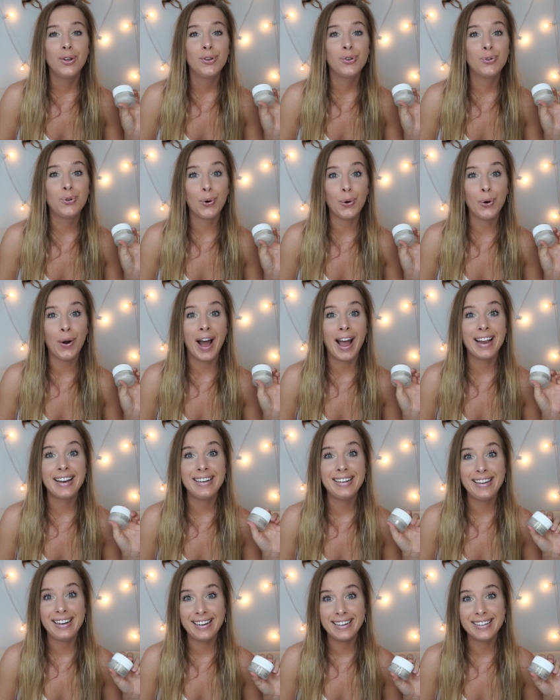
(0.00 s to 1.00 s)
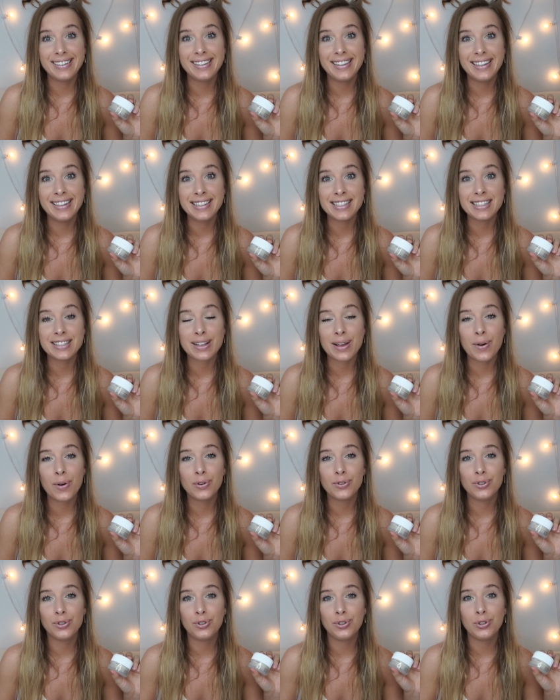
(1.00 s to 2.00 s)
So I needed this
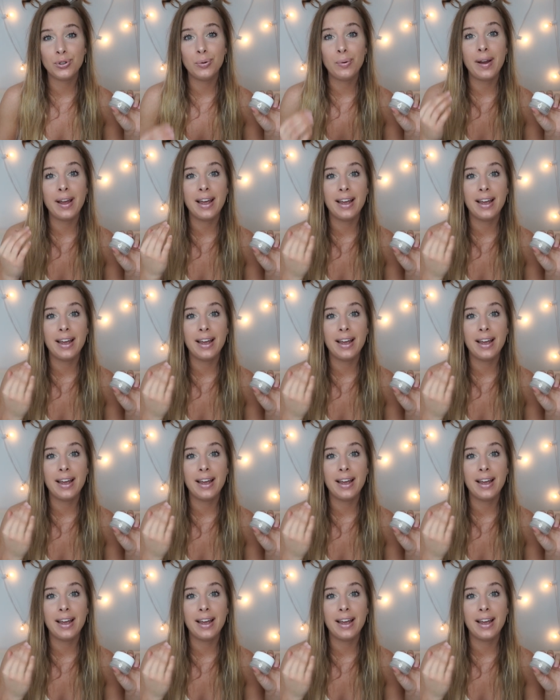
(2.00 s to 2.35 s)
to do